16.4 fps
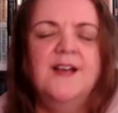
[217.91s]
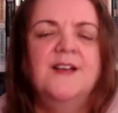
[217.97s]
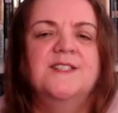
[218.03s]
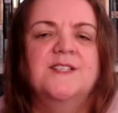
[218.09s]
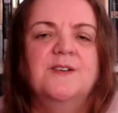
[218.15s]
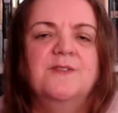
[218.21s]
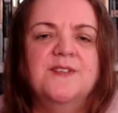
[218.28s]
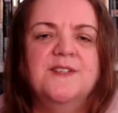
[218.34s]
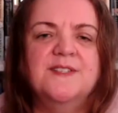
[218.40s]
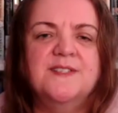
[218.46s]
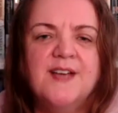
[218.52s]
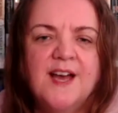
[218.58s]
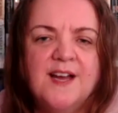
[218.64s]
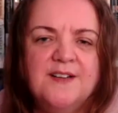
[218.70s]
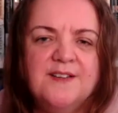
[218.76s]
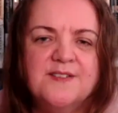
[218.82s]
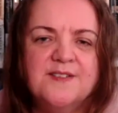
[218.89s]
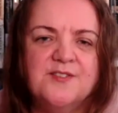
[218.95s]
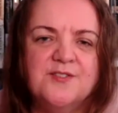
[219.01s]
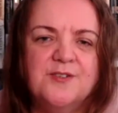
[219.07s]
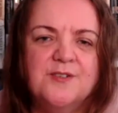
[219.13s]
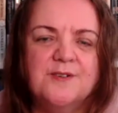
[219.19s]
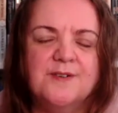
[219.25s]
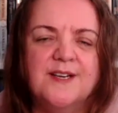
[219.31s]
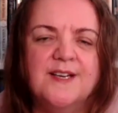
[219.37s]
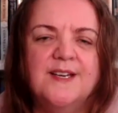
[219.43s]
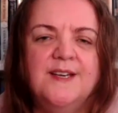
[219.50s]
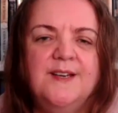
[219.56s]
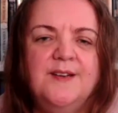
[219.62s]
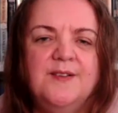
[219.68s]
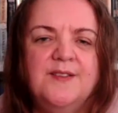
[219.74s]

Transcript: So at the start of the story,